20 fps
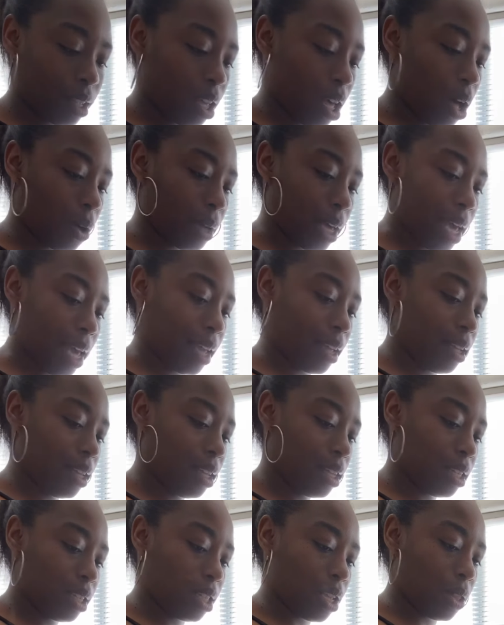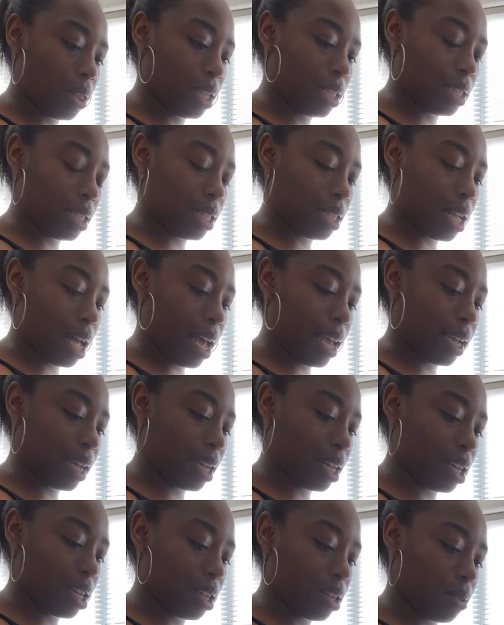Okay. So this is like
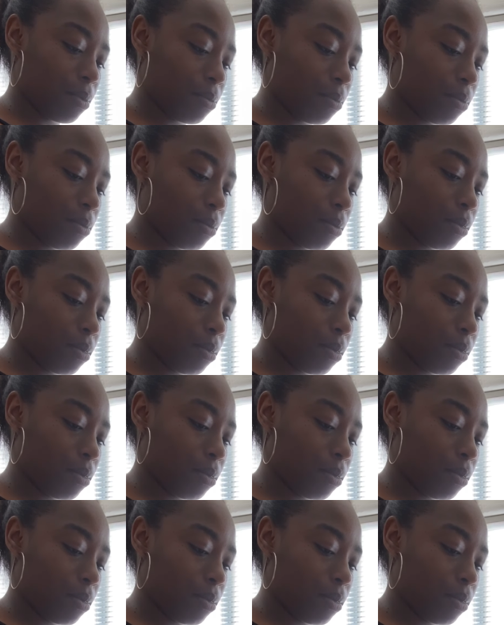um,